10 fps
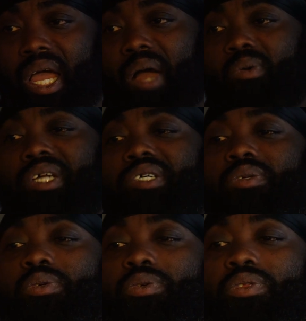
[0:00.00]
I want to
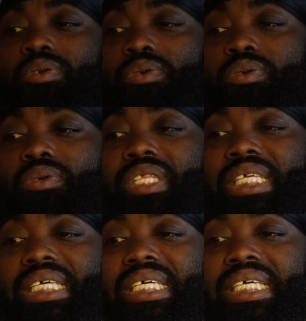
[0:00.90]
go through
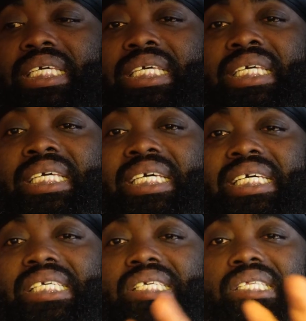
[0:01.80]
the
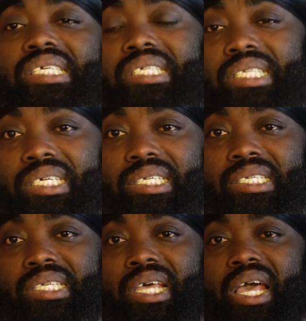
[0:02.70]

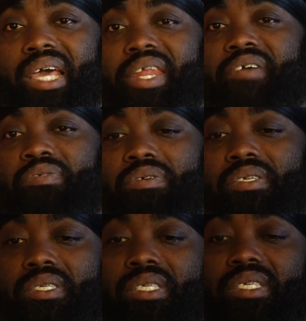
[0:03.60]
statistics, and after
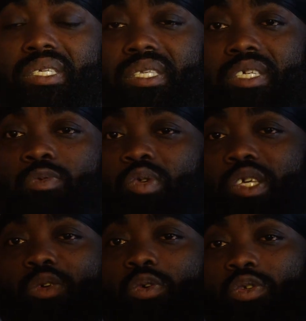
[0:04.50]
the statistics, we
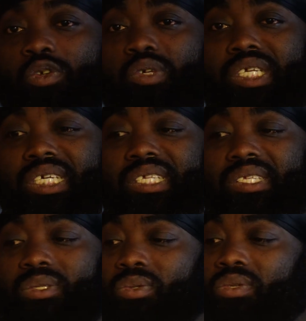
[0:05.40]
can go straight
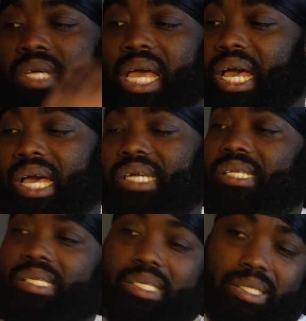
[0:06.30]
into
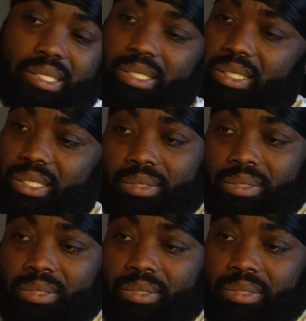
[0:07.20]
analytics.